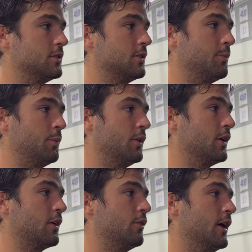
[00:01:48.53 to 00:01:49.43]
I mean, we
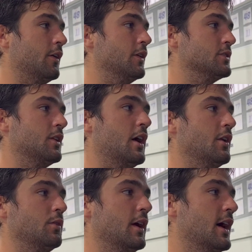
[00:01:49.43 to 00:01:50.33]
look around, there's a lot of
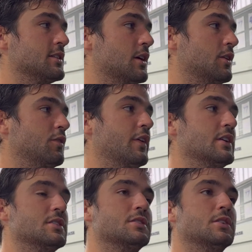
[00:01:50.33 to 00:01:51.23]
new guys, a lot of new
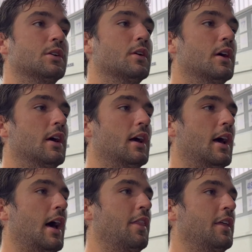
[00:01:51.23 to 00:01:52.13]
faces, so
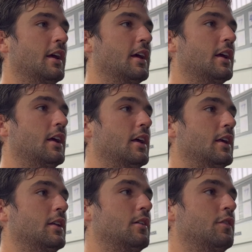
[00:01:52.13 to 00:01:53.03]
I think
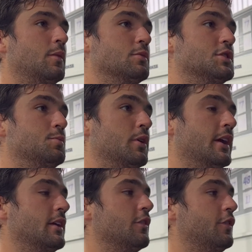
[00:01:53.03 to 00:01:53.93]
from
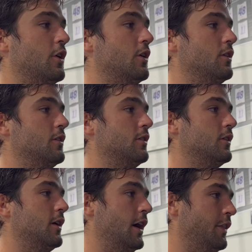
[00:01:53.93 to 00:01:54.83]
spring to fall,
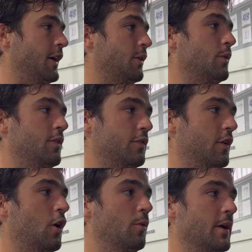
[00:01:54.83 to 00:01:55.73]
I think we've
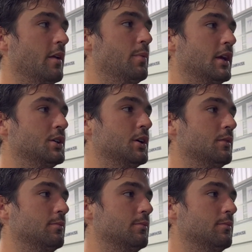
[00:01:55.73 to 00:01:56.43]
all made a big jump.